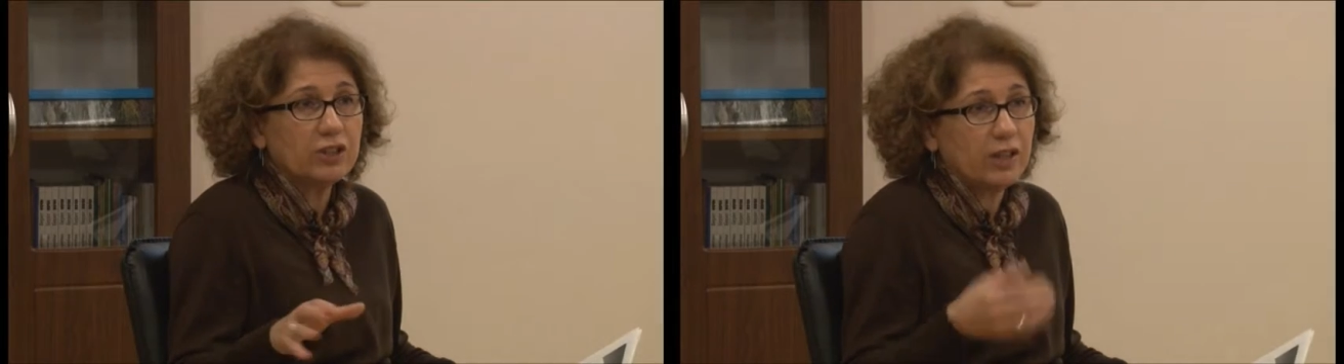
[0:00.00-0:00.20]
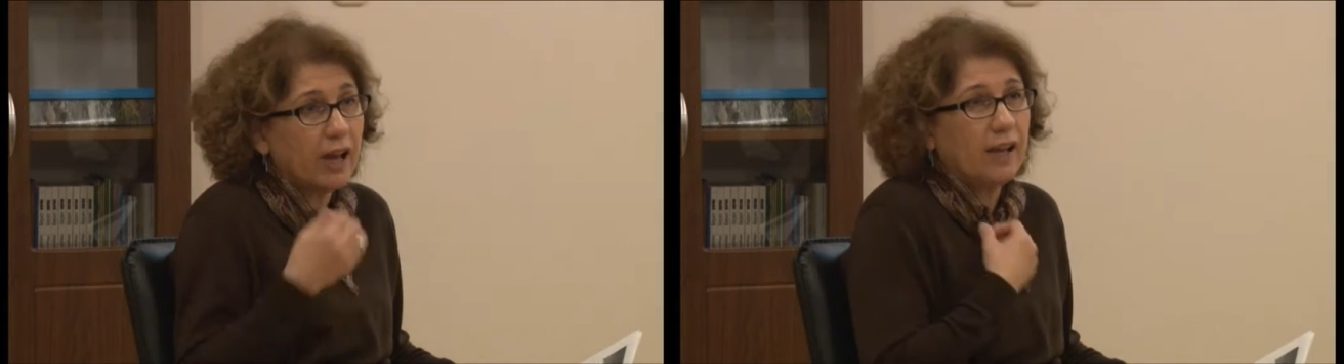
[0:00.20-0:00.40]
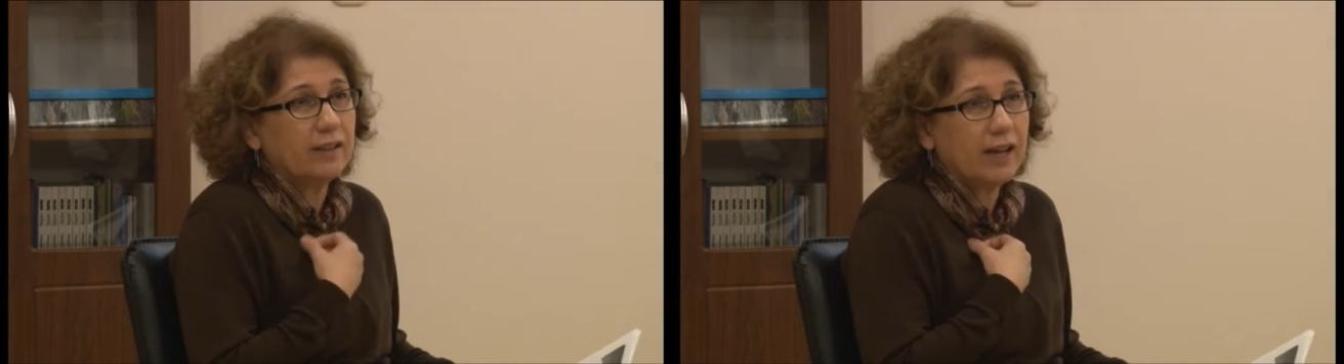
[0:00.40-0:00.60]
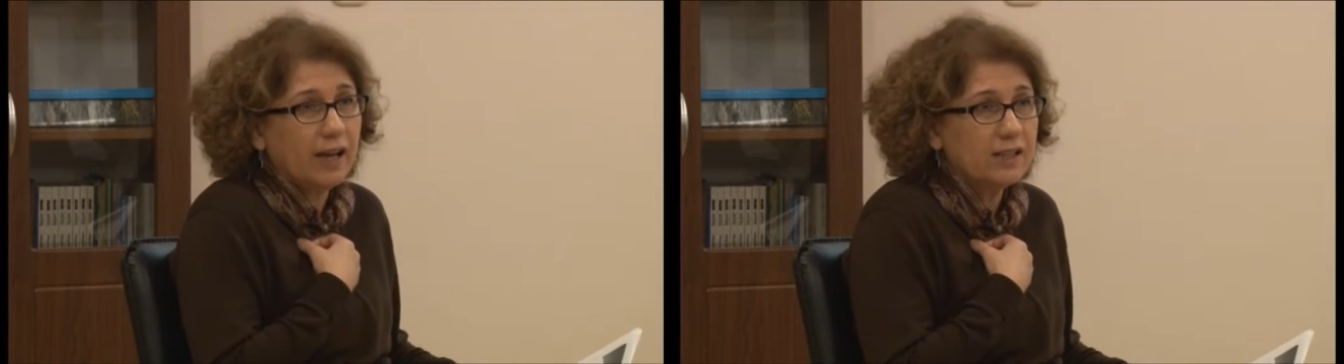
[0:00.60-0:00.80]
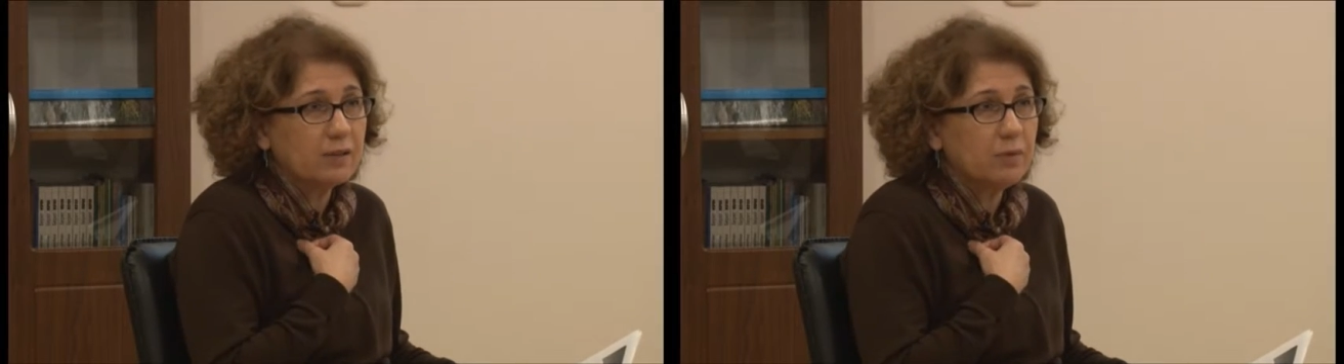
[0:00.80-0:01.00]
They
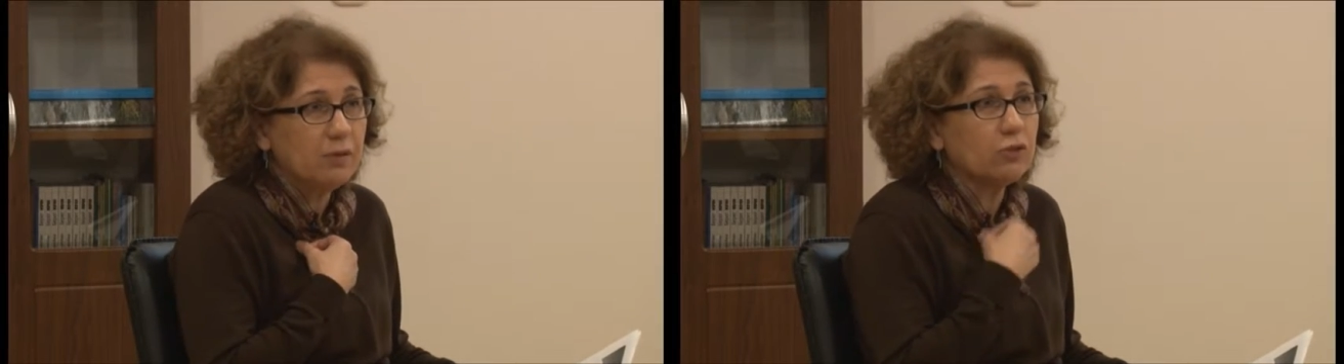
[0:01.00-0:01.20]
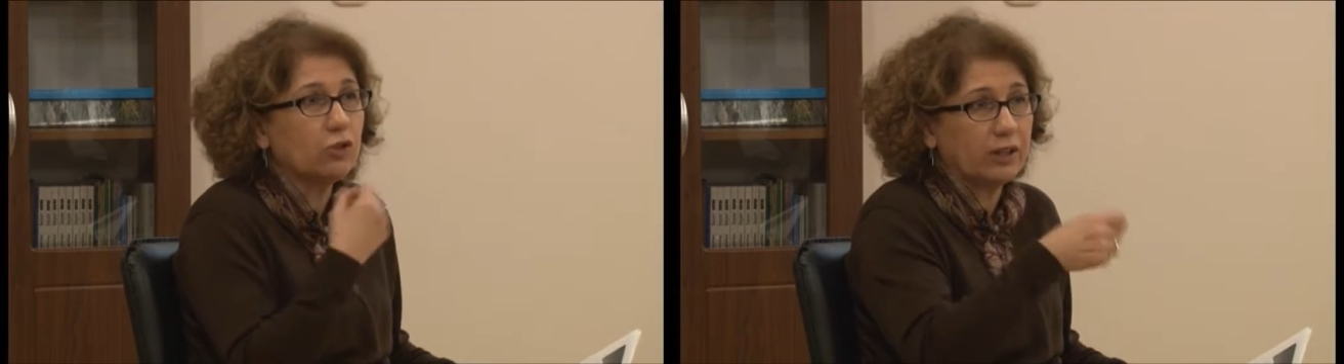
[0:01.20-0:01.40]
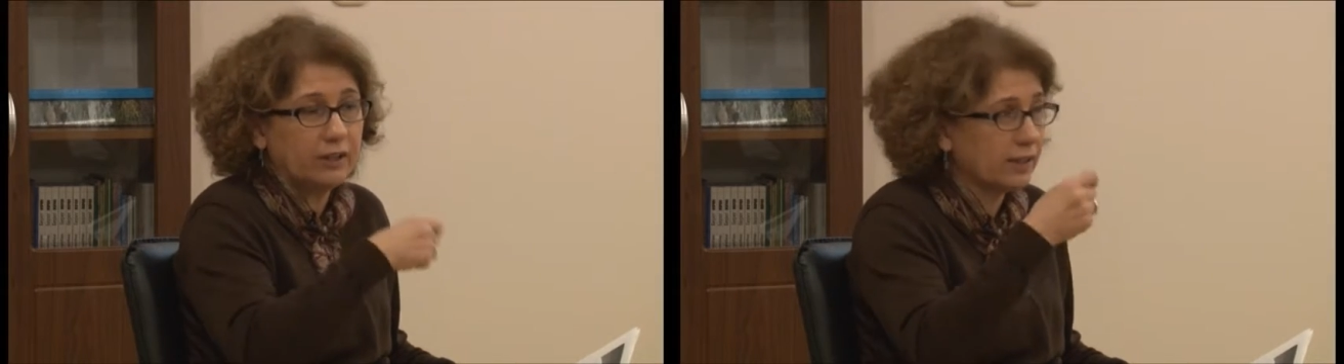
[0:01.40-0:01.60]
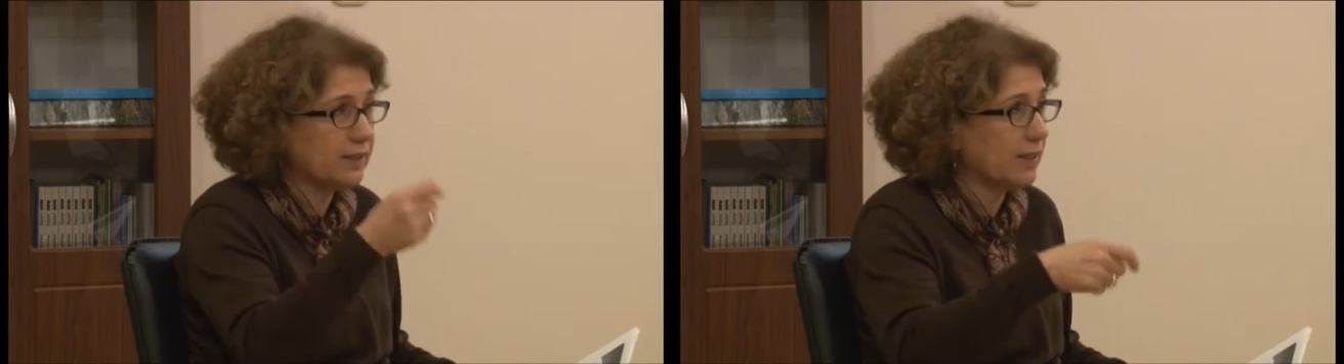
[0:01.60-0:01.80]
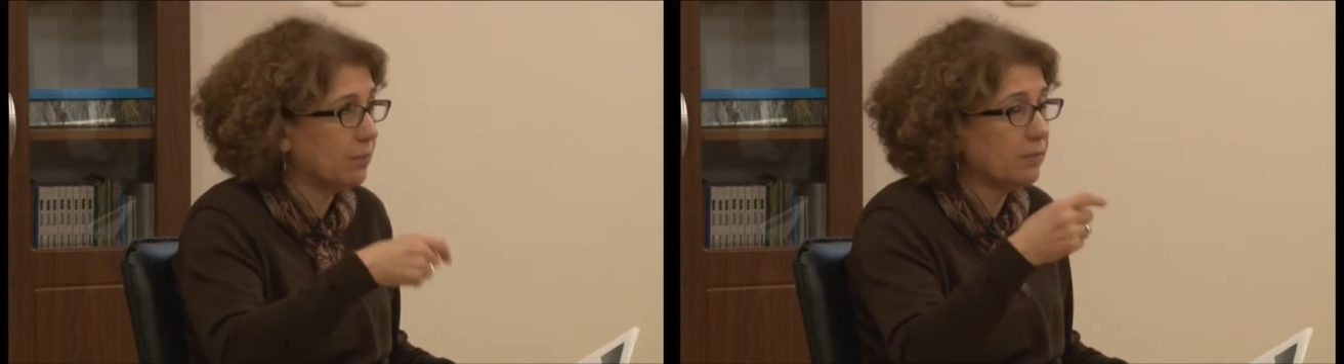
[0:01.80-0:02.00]
asked me to conduct
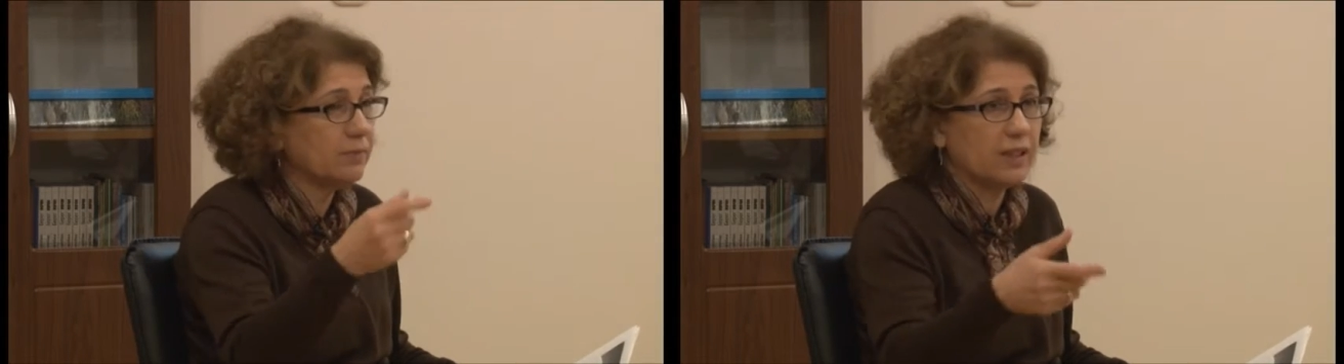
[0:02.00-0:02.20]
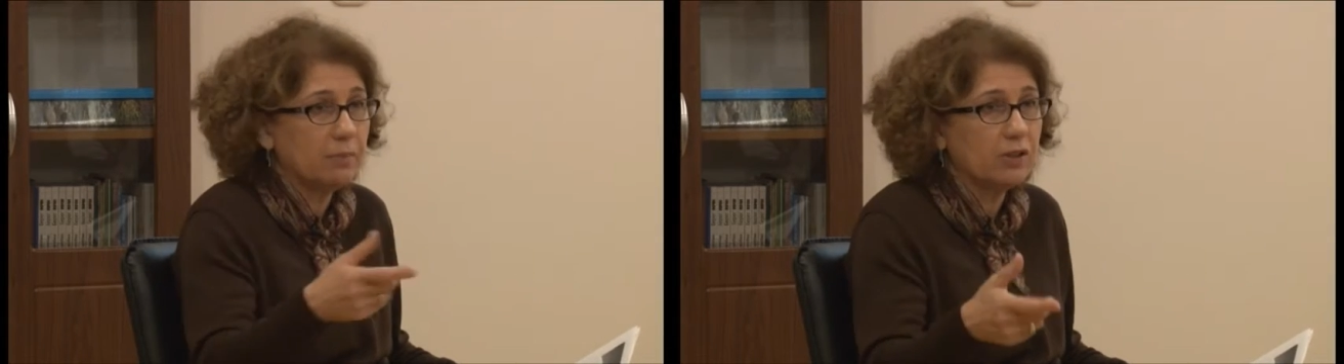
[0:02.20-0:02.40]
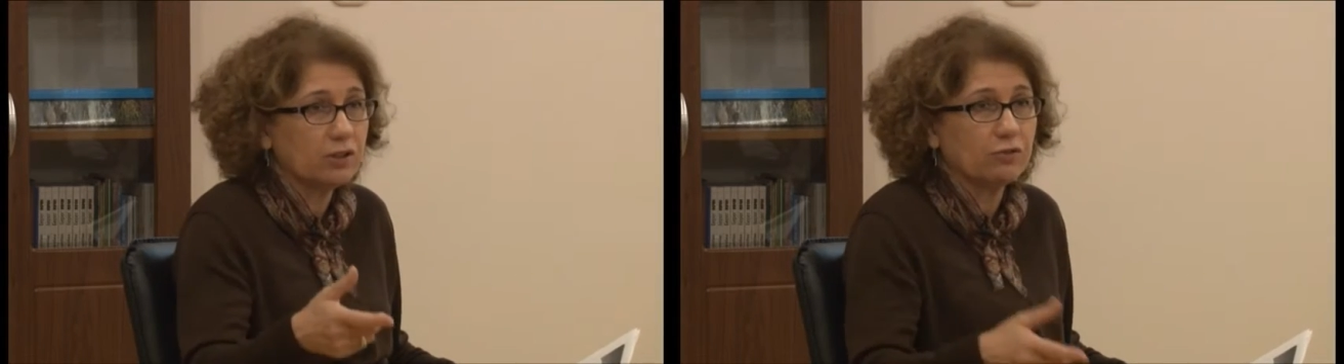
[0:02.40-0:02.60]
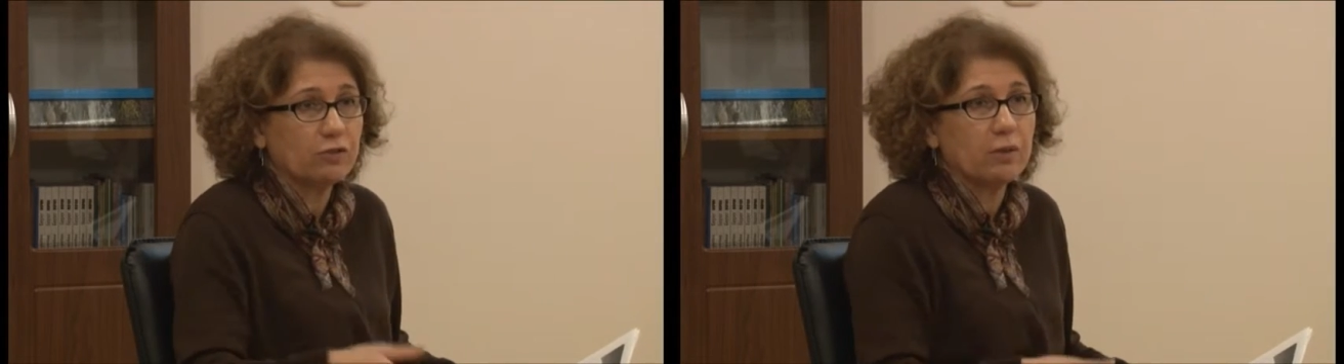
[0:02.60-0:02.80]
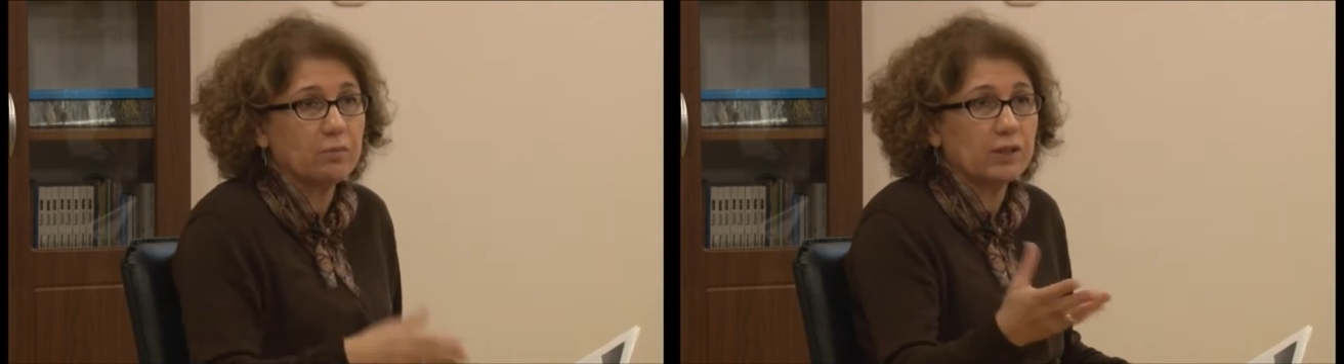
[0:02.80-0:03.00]
some seminars for them.